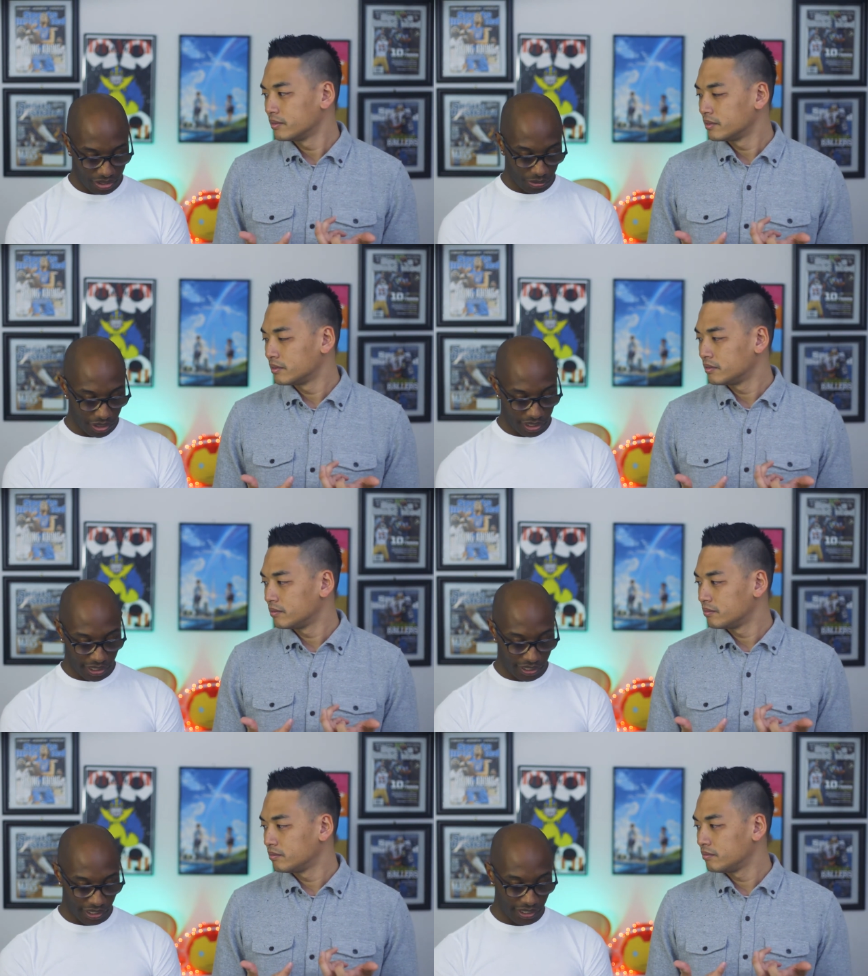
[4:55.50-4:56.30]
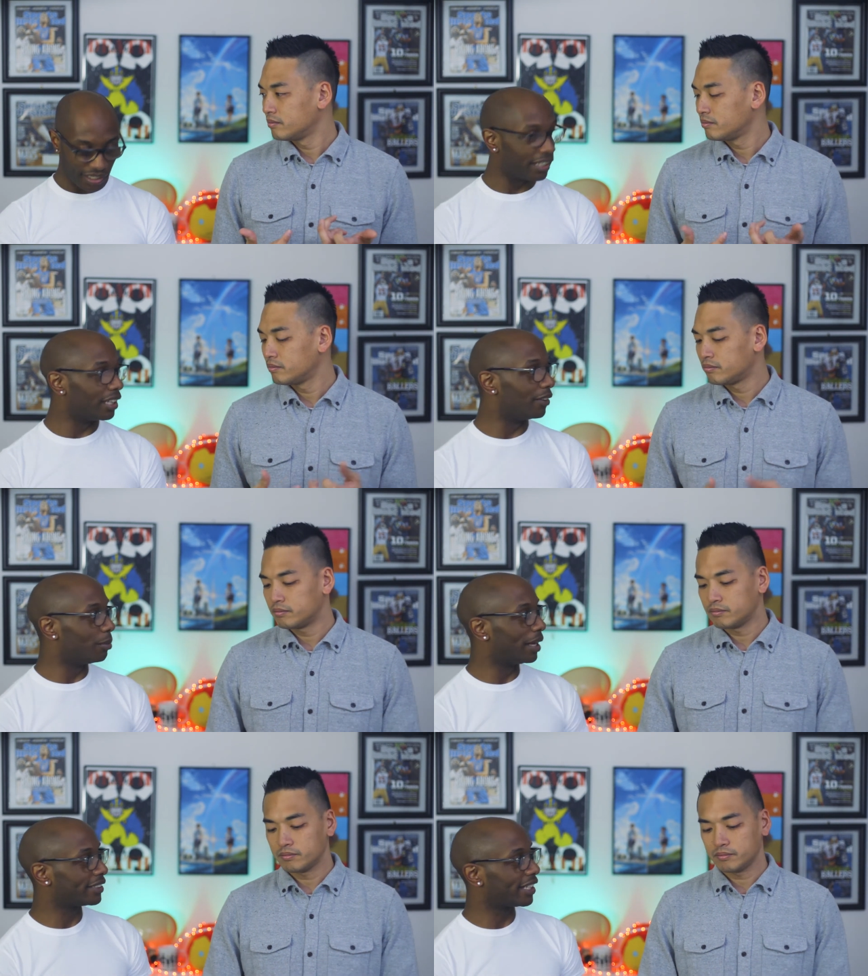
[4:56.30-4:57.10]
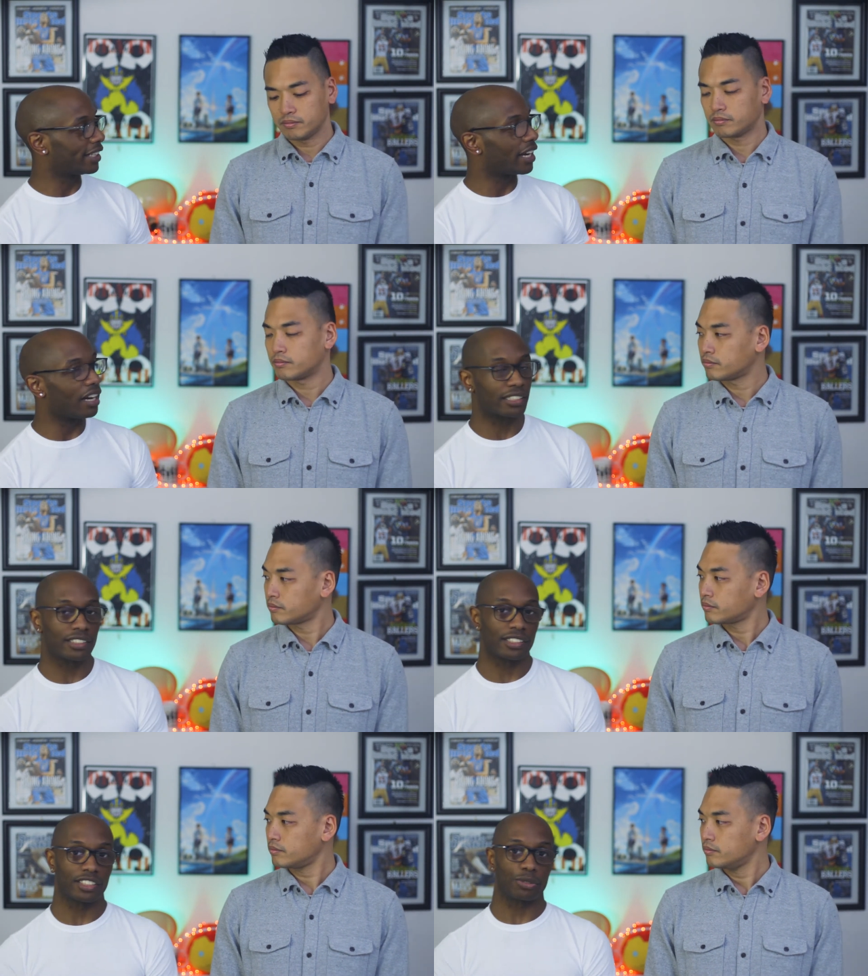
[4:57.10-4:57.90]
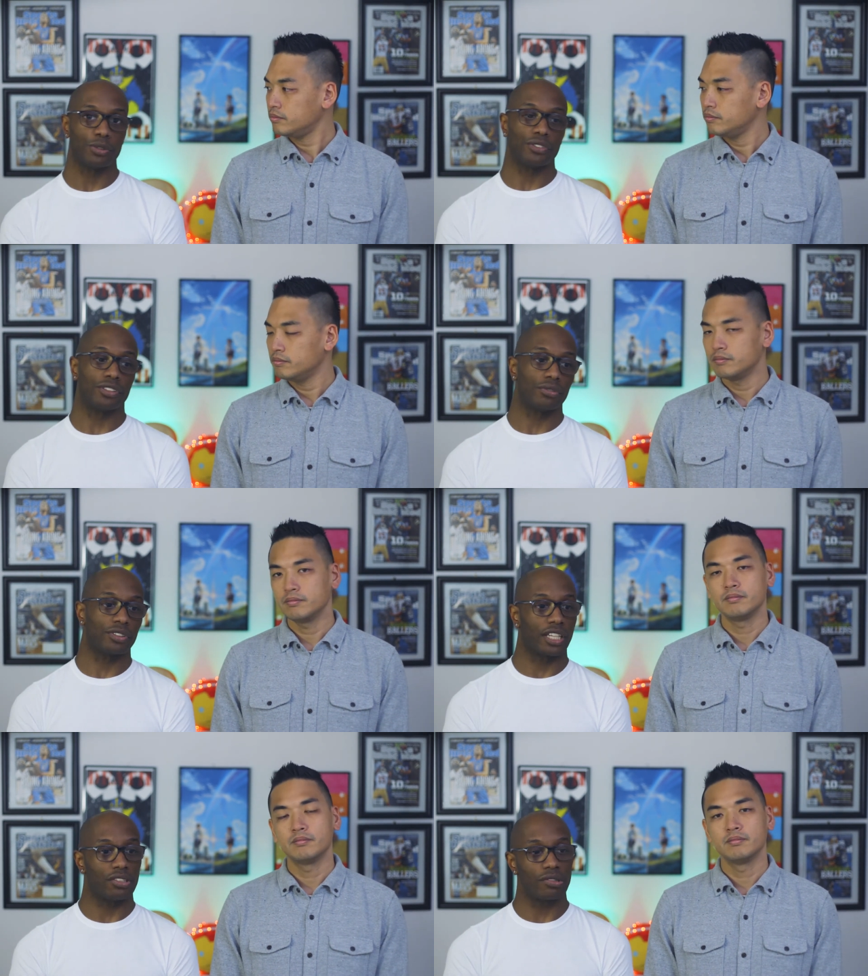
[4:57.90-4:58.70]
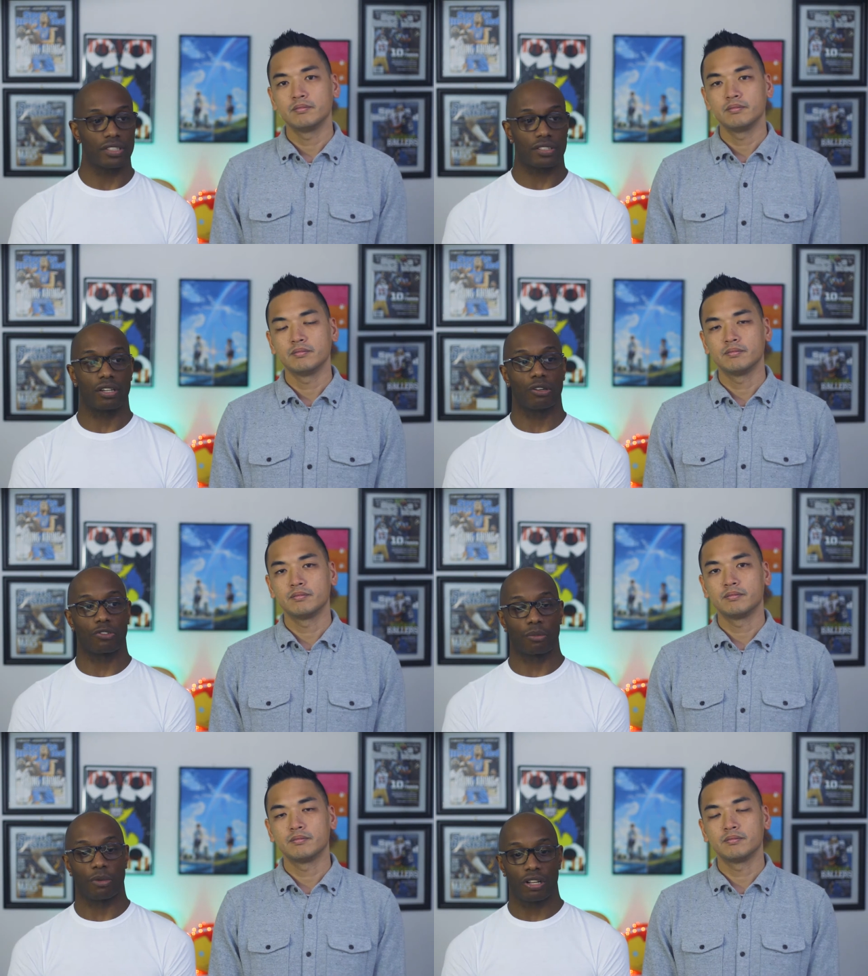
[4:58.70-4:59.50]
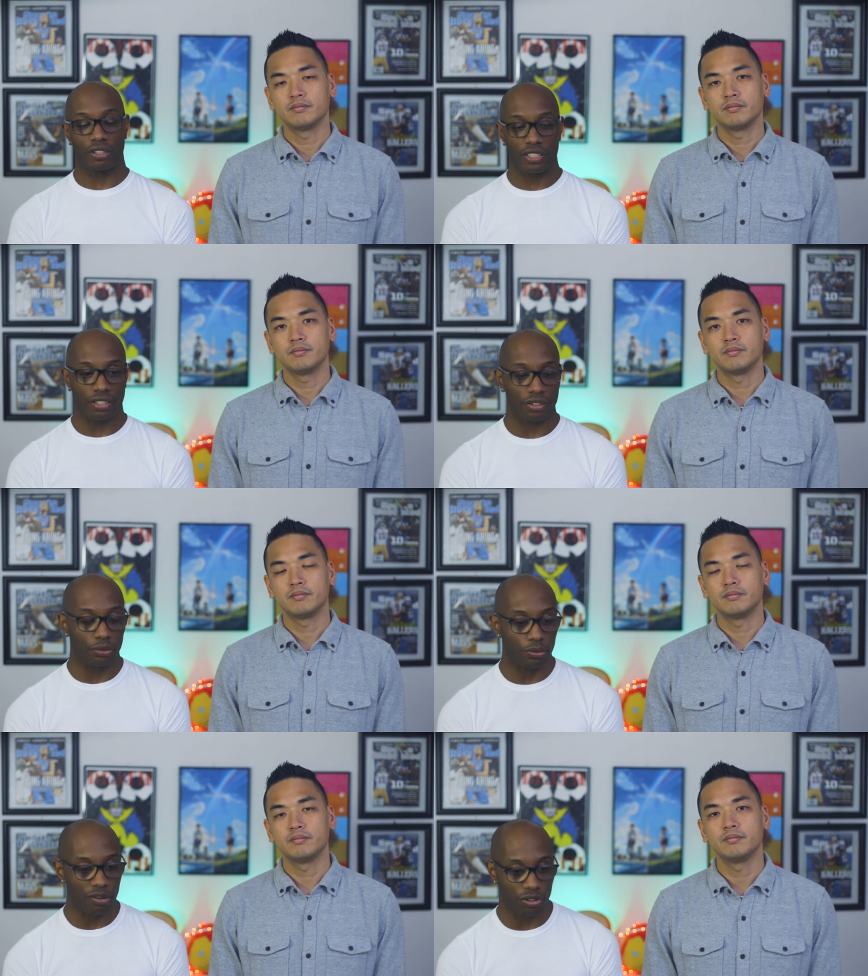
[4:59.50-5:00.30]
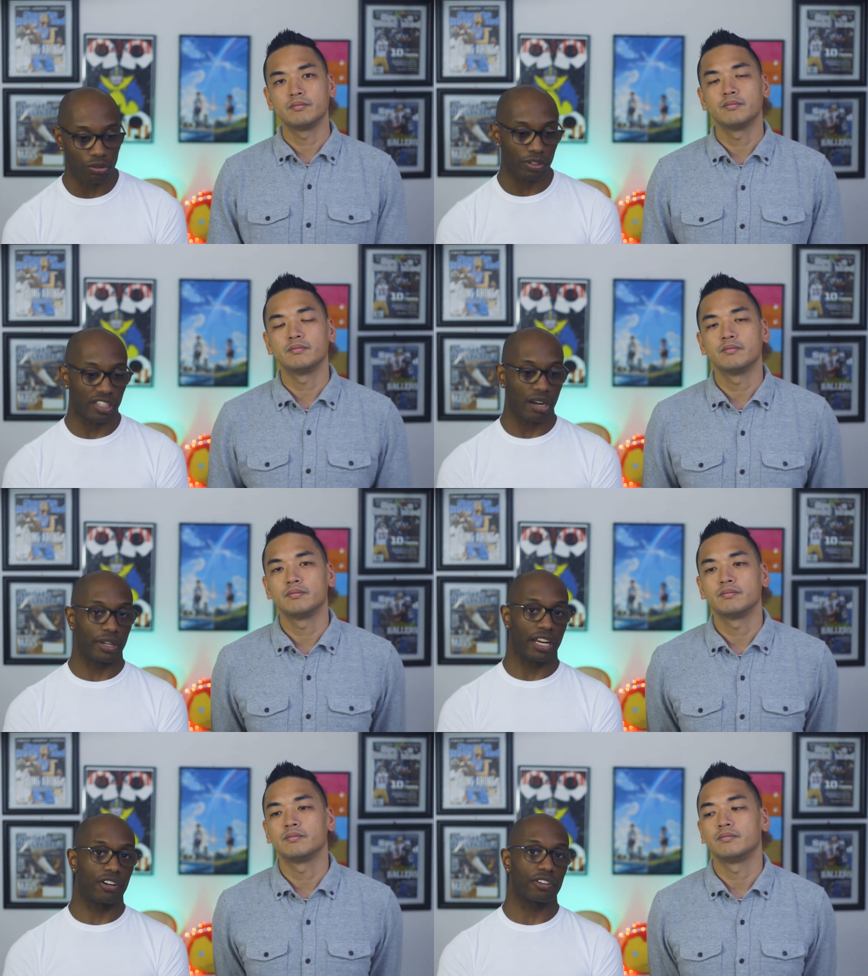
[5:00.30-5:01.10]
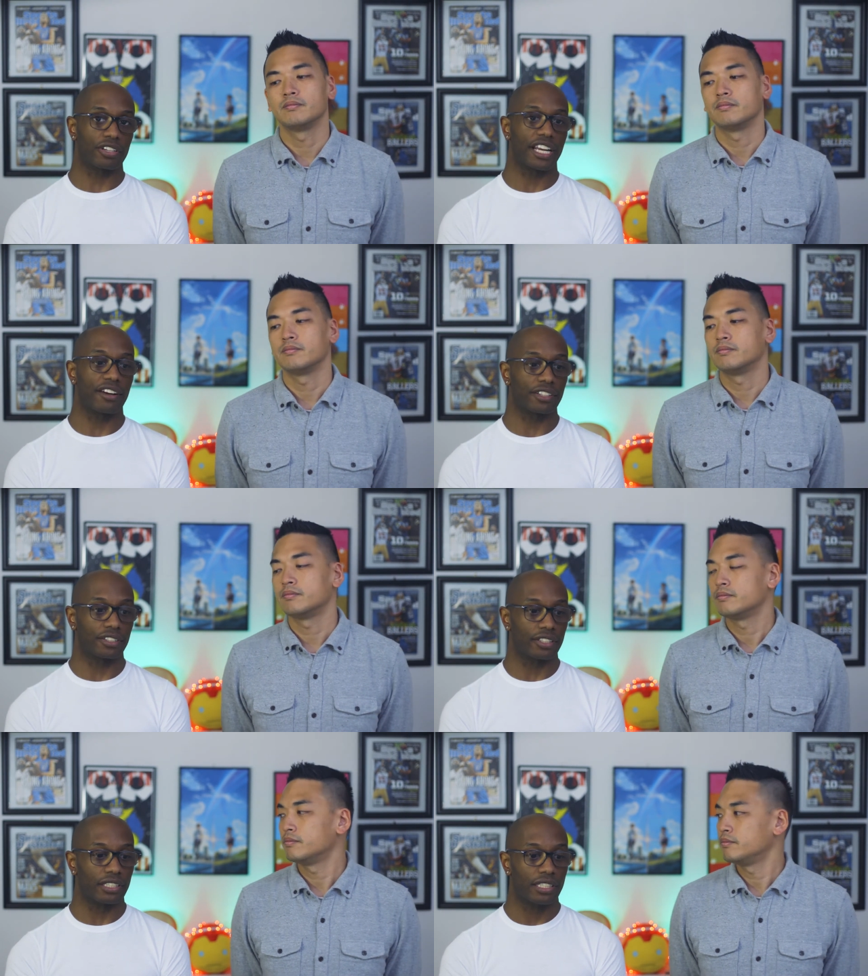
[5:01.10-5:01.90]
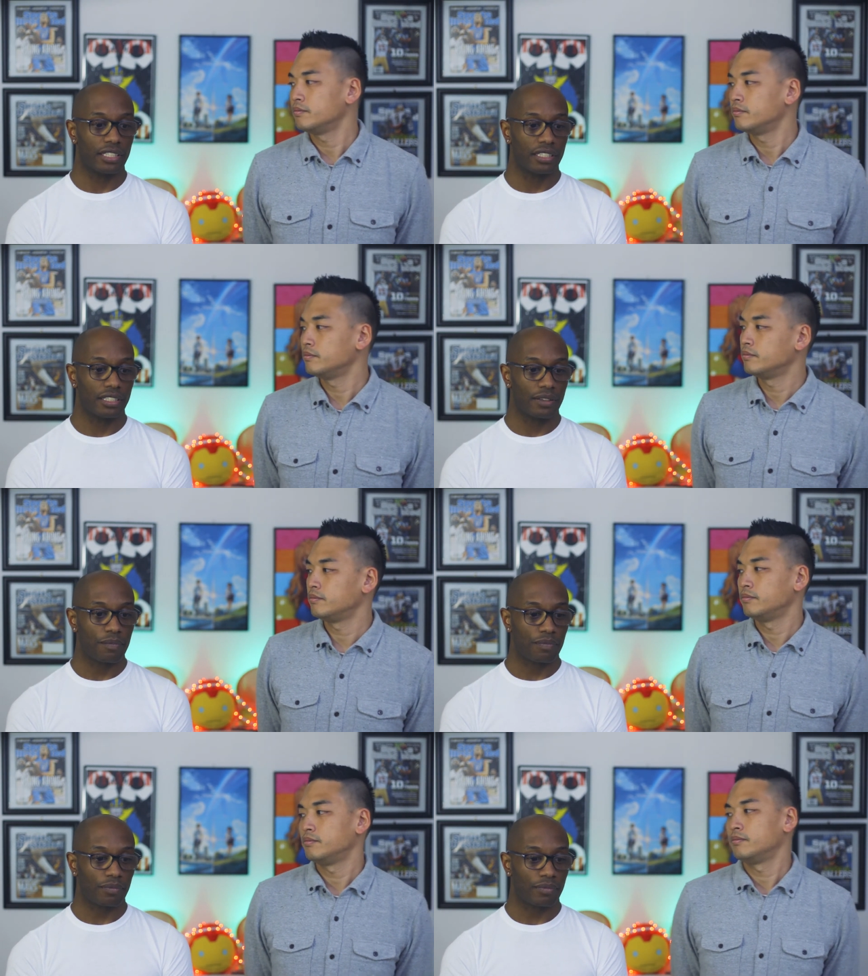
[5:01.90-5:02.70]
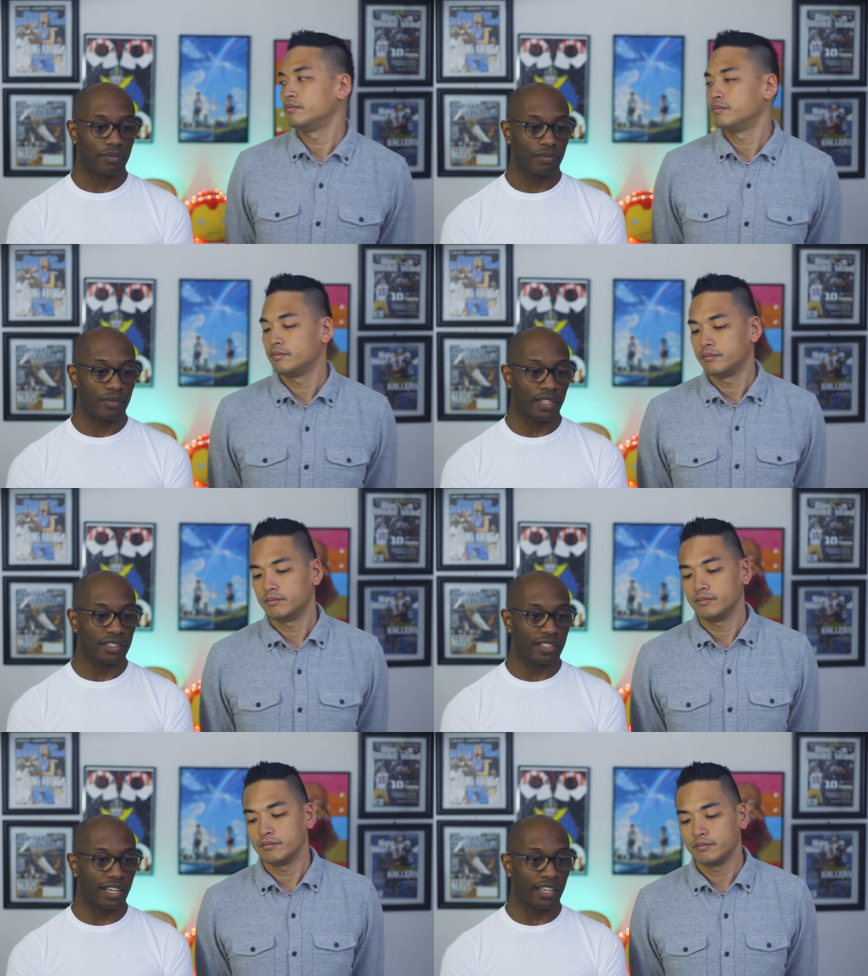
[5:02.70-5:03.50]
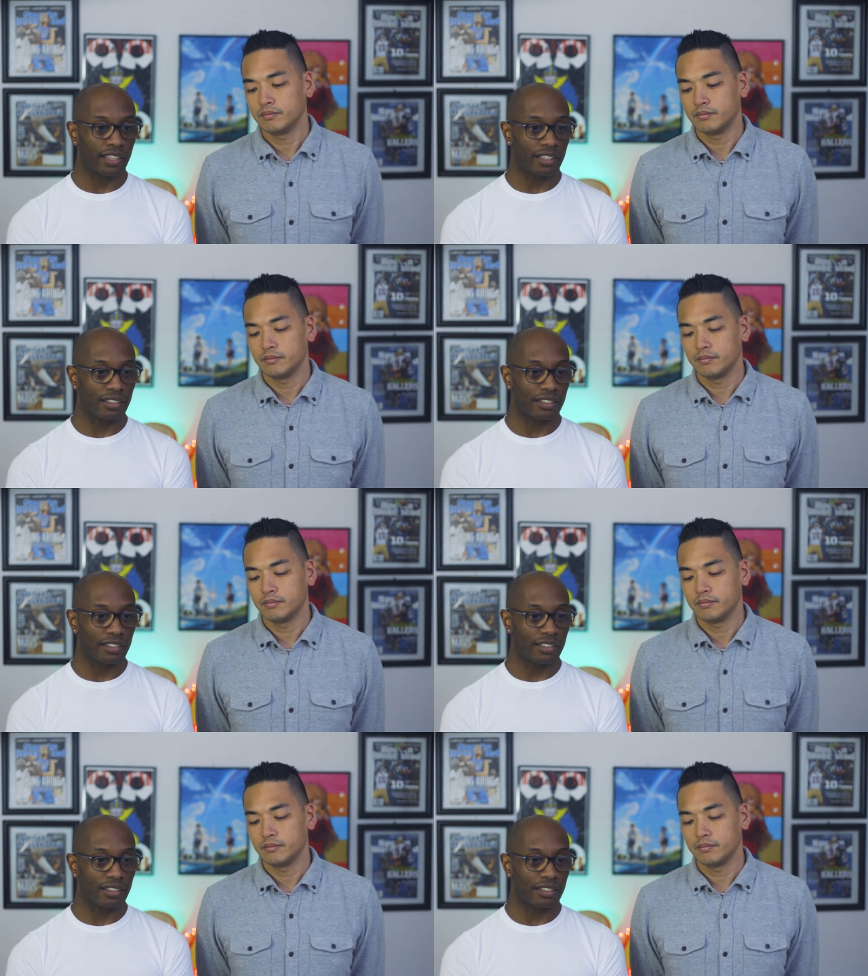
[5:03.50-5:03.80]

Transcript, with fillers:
Speaker 1: Well, and the thing I love about Sally Hawkins in this movie too is that you can tell from all these other women who were nominated, her character is like